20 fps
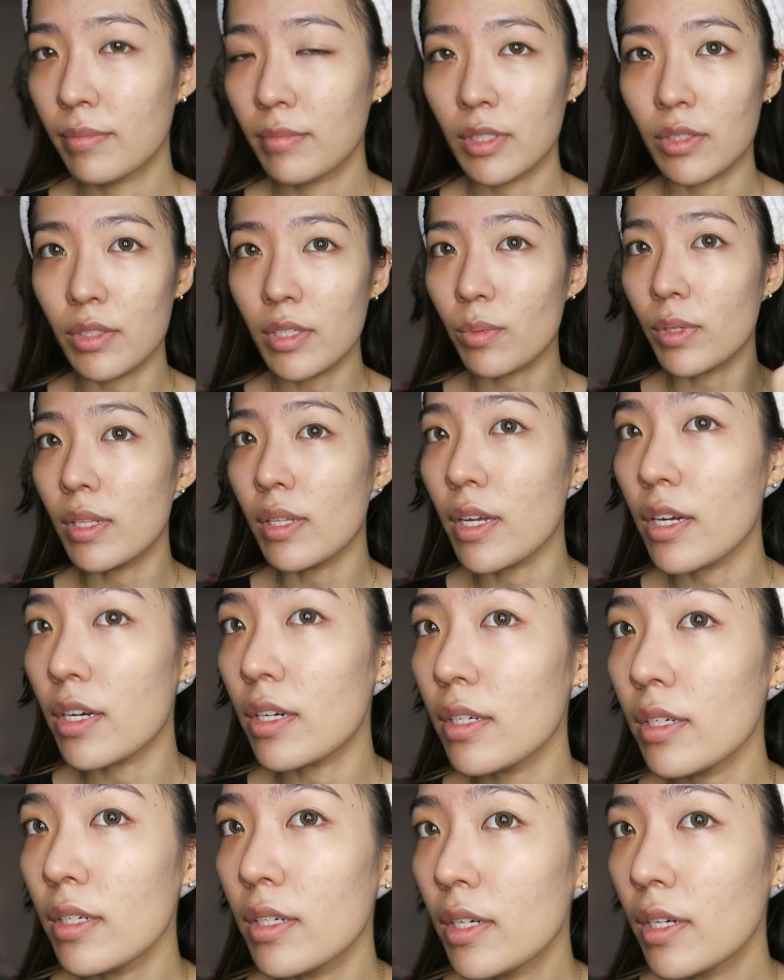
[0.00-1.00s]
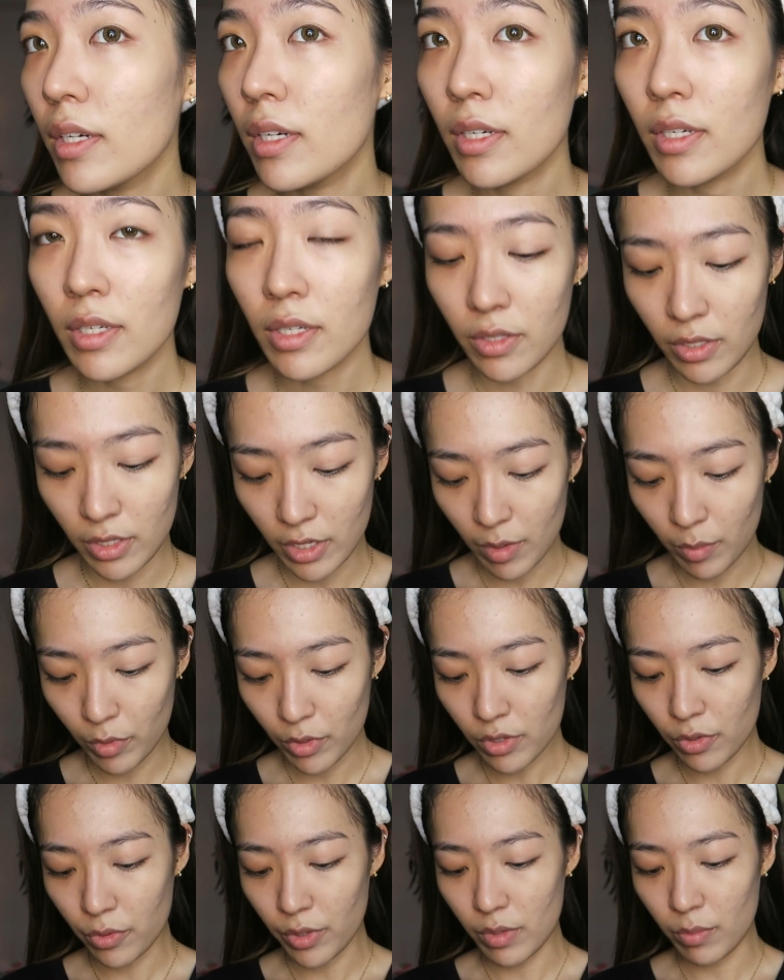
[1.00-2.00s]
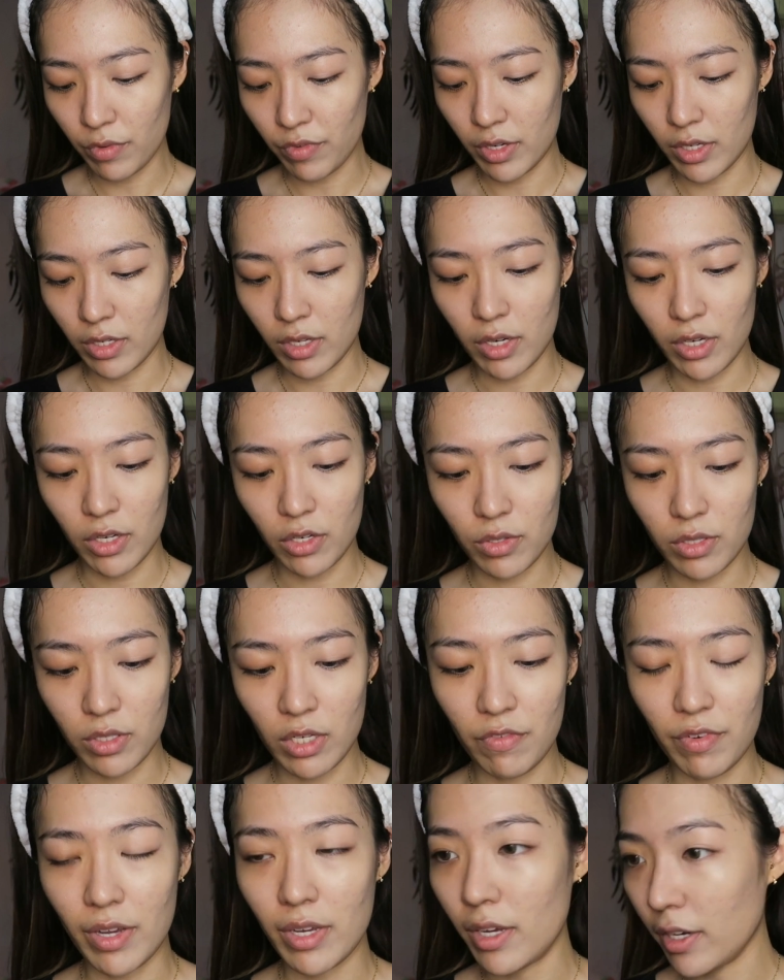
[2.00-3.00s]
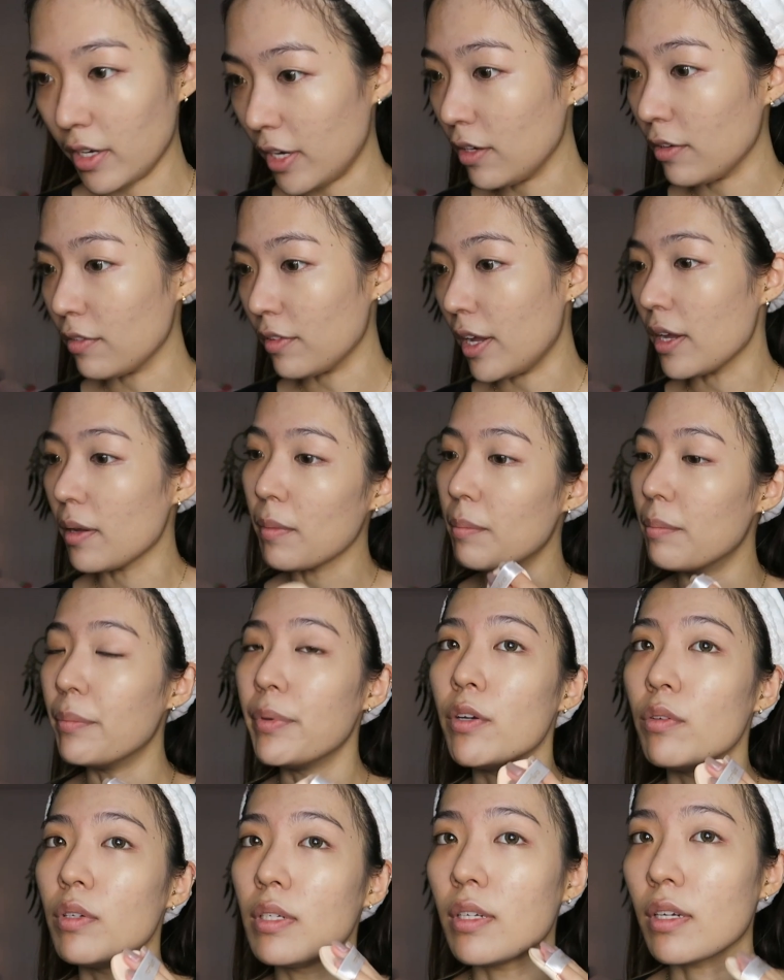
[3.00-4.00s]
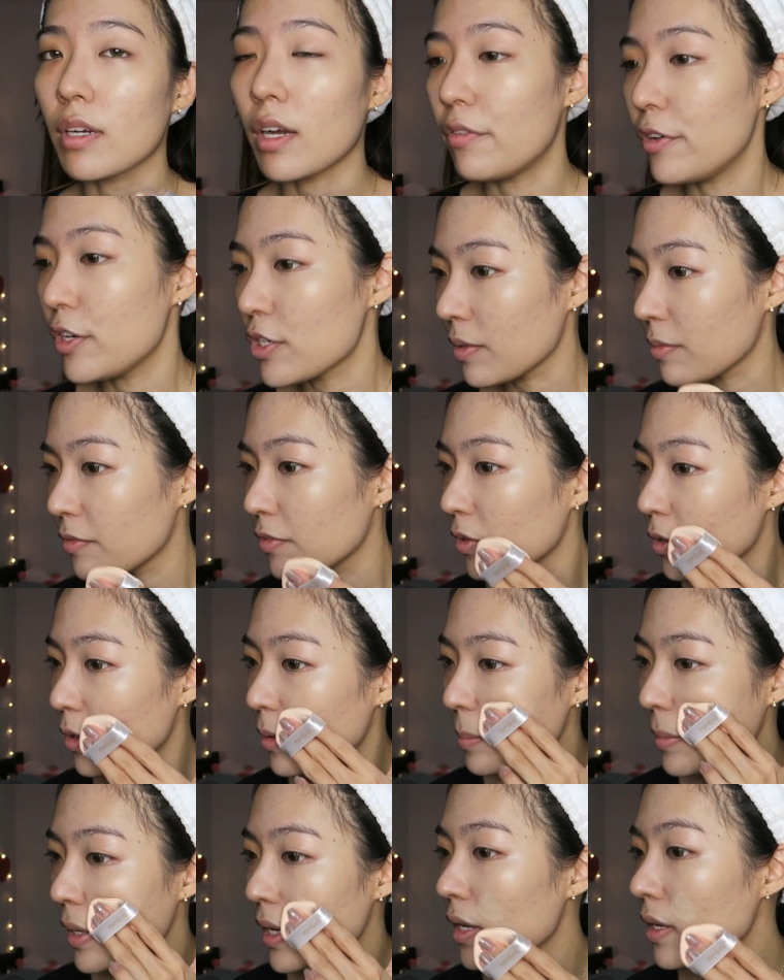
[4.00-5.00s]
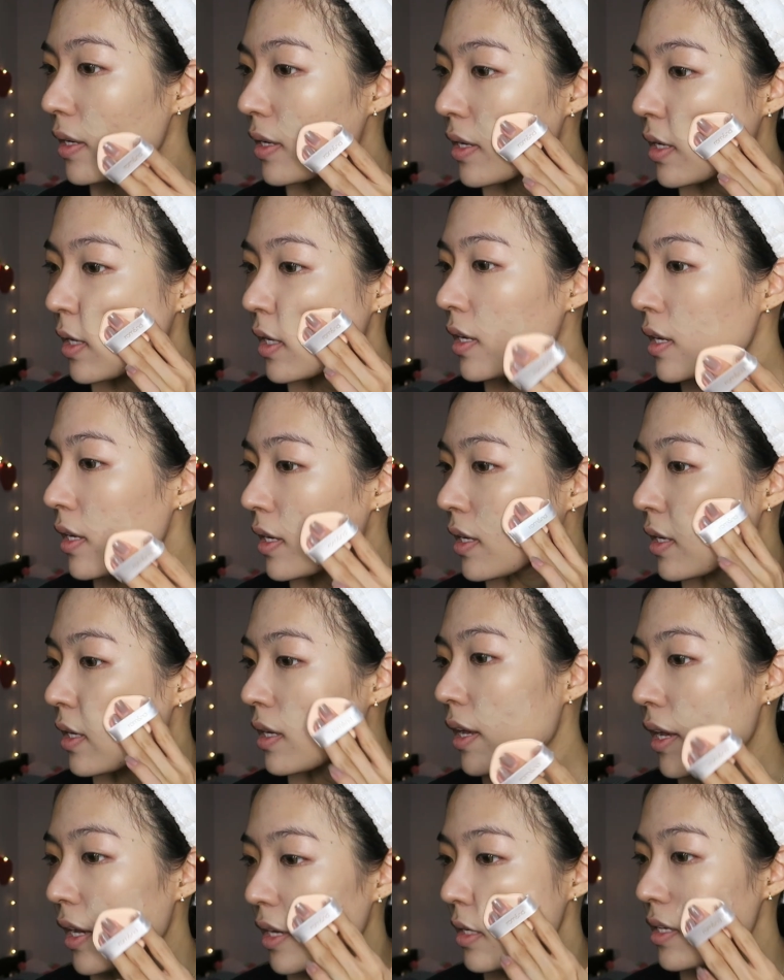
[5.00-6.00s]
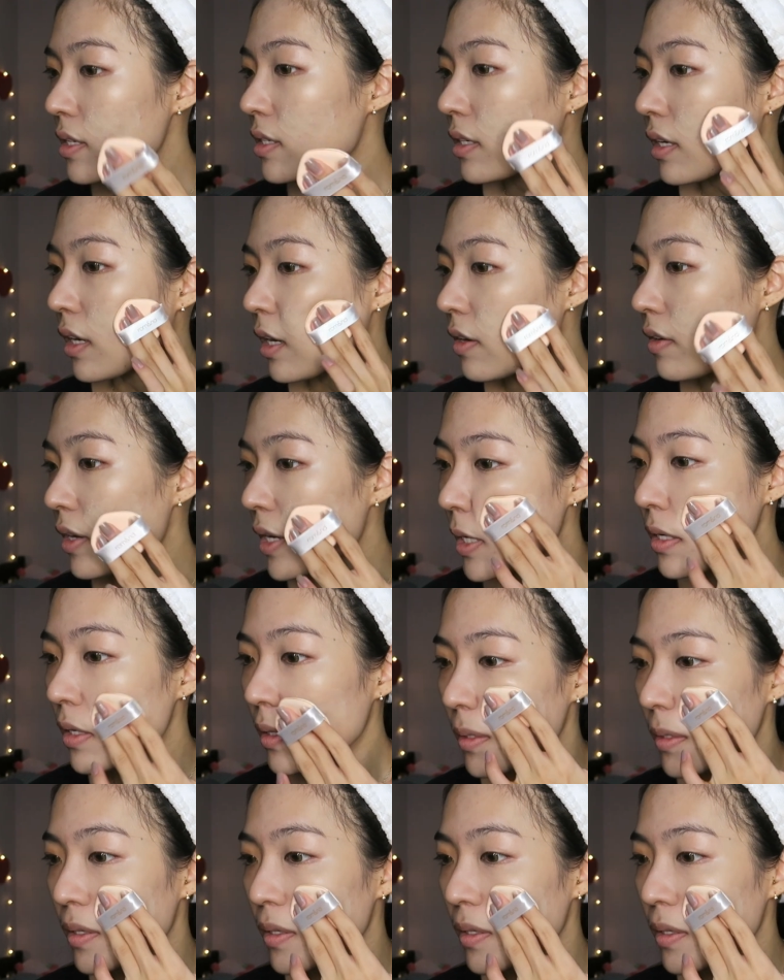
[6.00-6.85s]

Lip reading: So this one layer. Okay, I'm going to go in with another layer to see if I can kind of like build the coverage up for my acne scarring.